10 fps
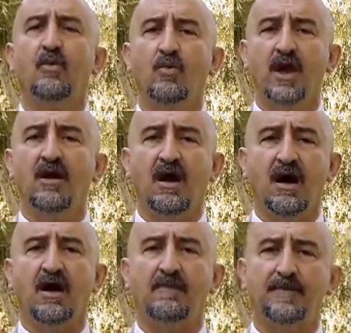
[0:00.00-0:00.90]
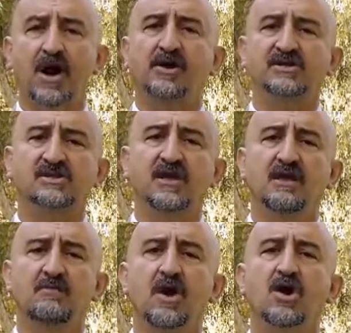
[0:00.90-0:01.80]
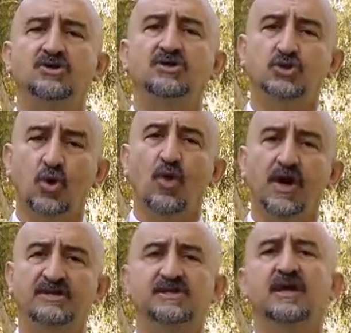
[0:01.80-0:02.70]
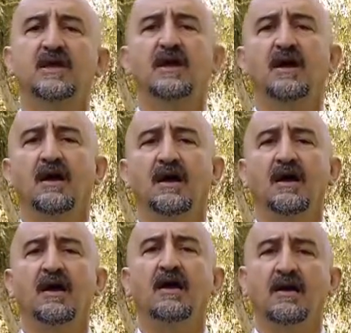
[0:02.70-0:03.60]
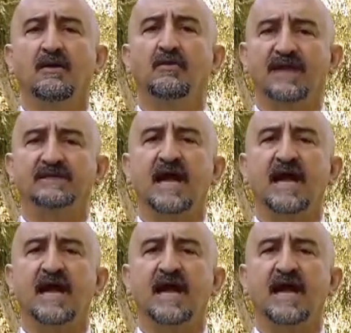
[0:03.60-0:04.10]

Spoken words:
where are parks marching towards right